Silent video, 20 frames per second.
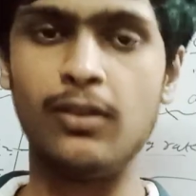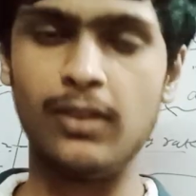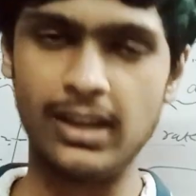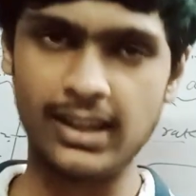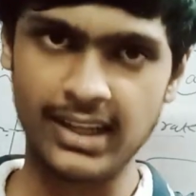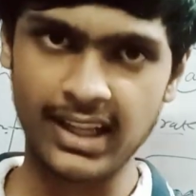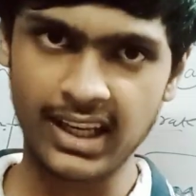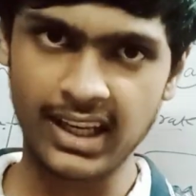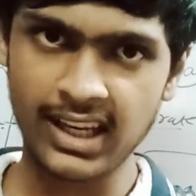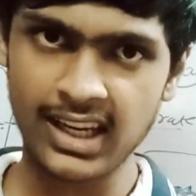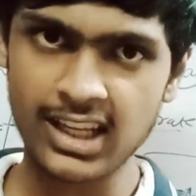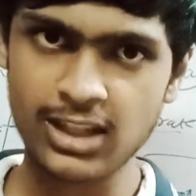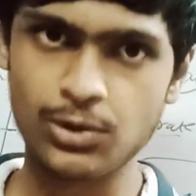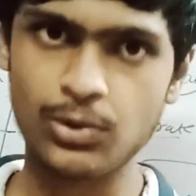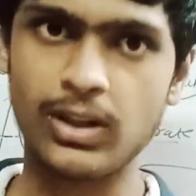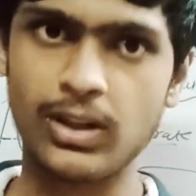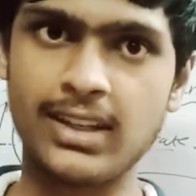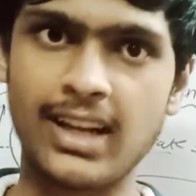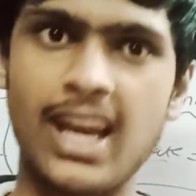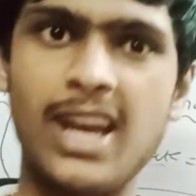will
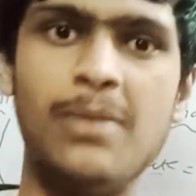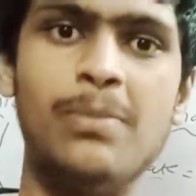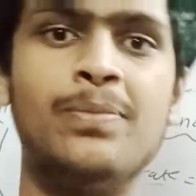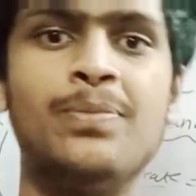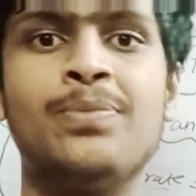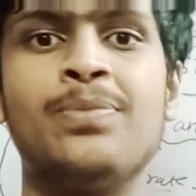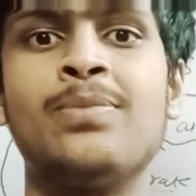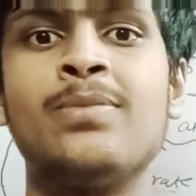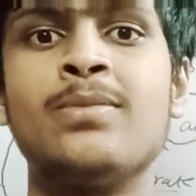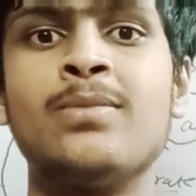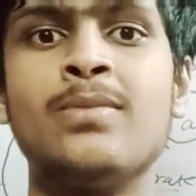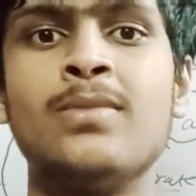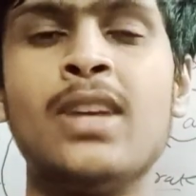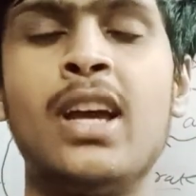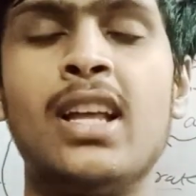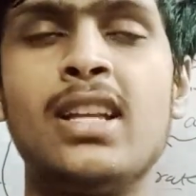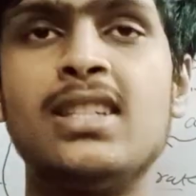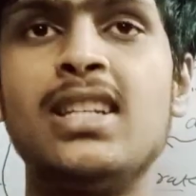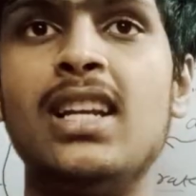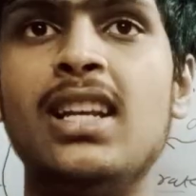decrease with time.
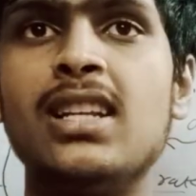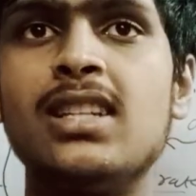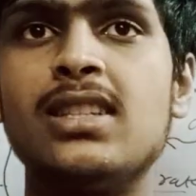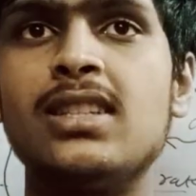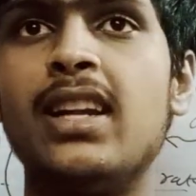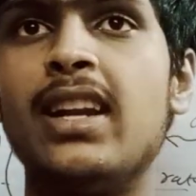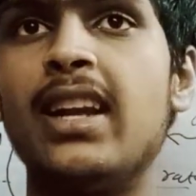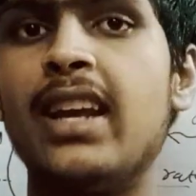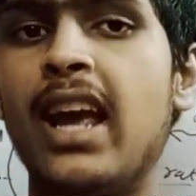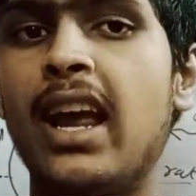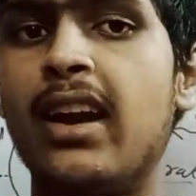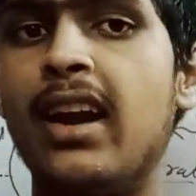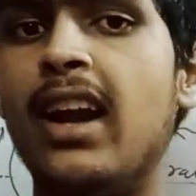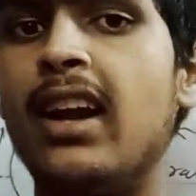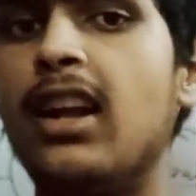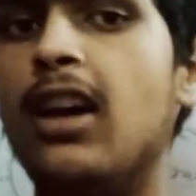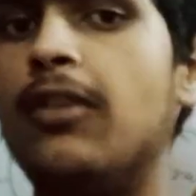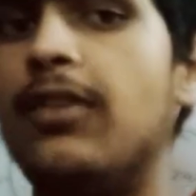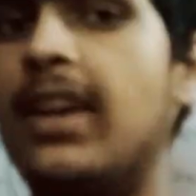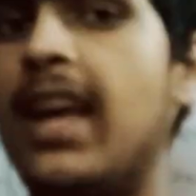Since the
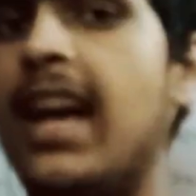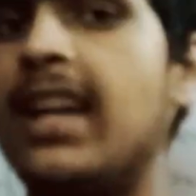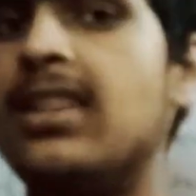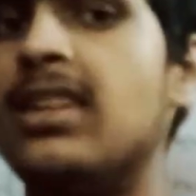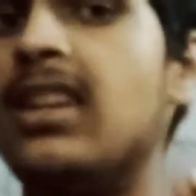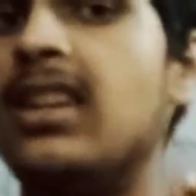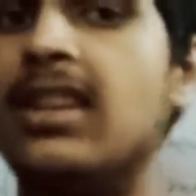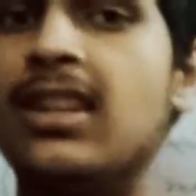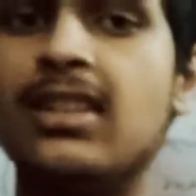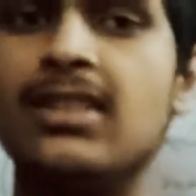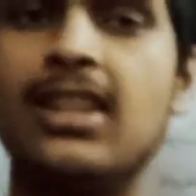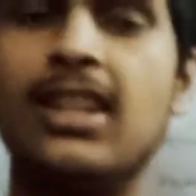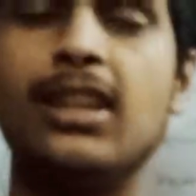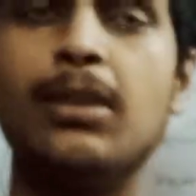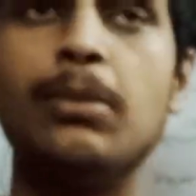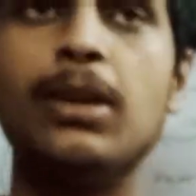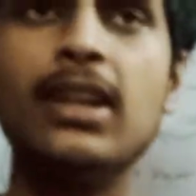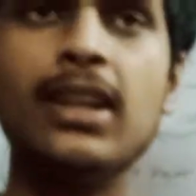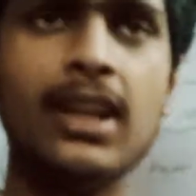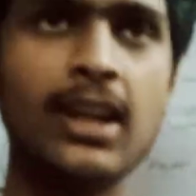rate of reaction is
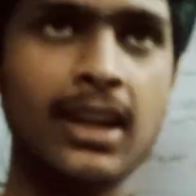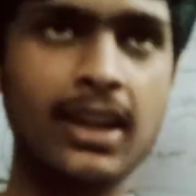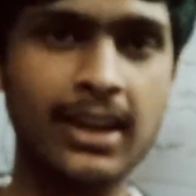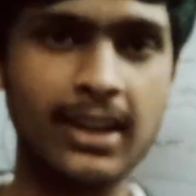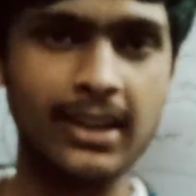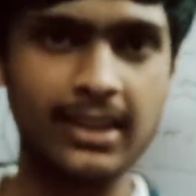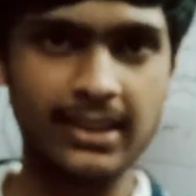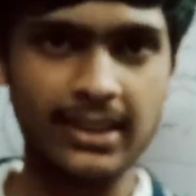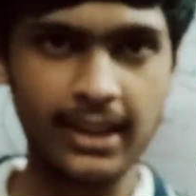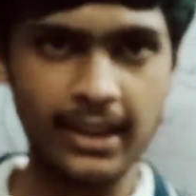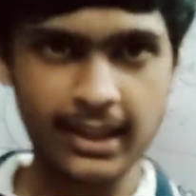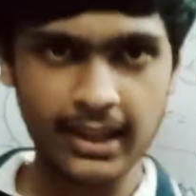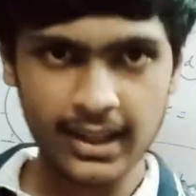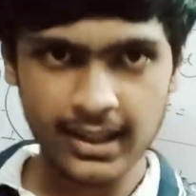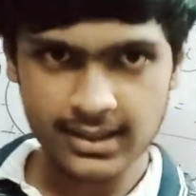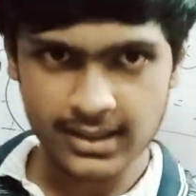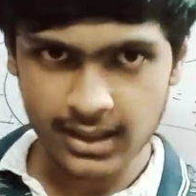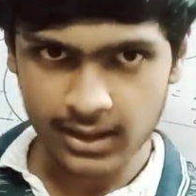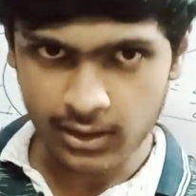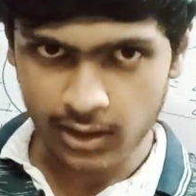nothing but
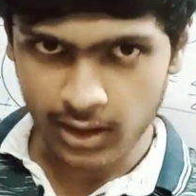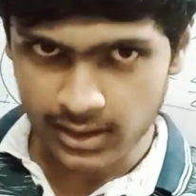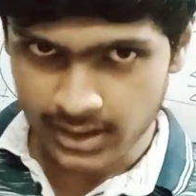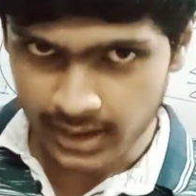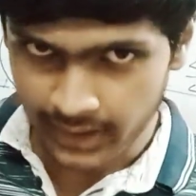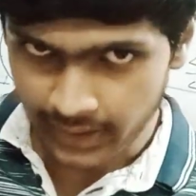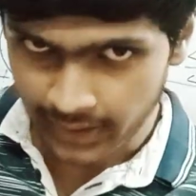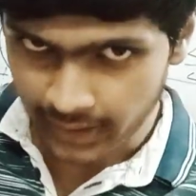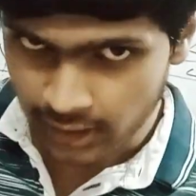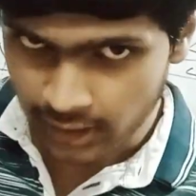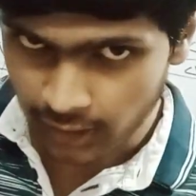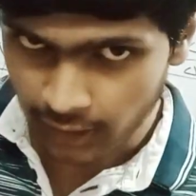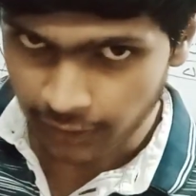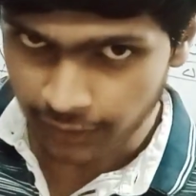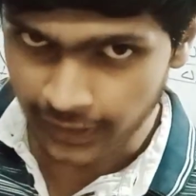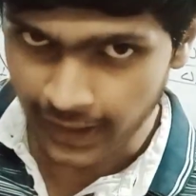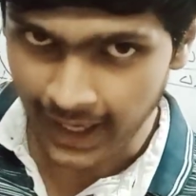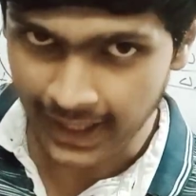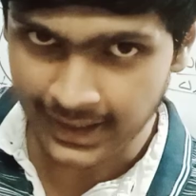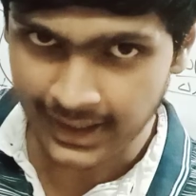decrease in concentration
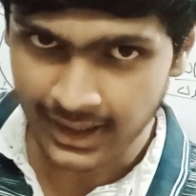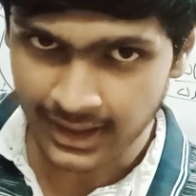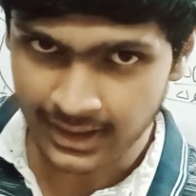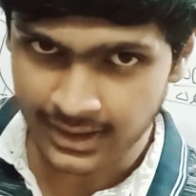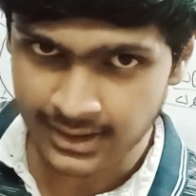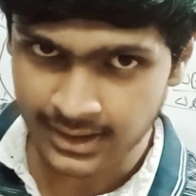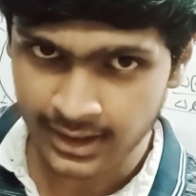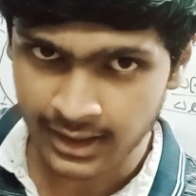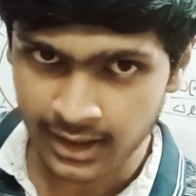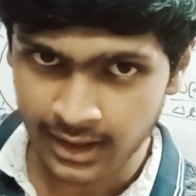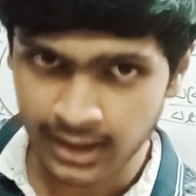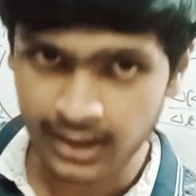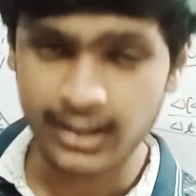of reactants,